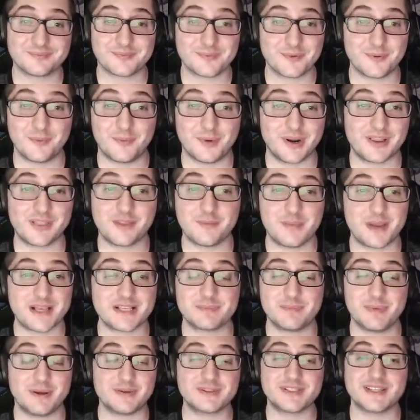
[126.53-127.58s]
one of the
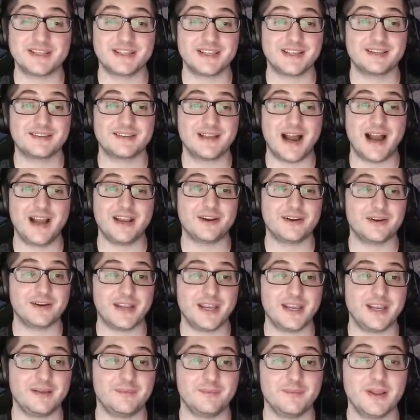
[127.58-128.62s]
best boats in the entire
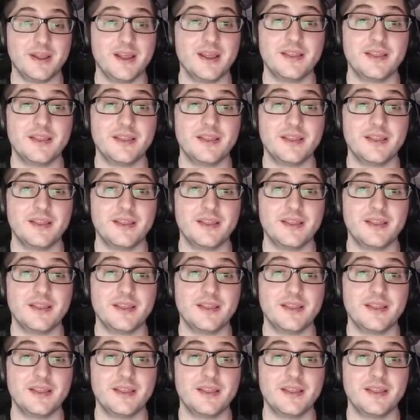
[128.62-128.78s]
game.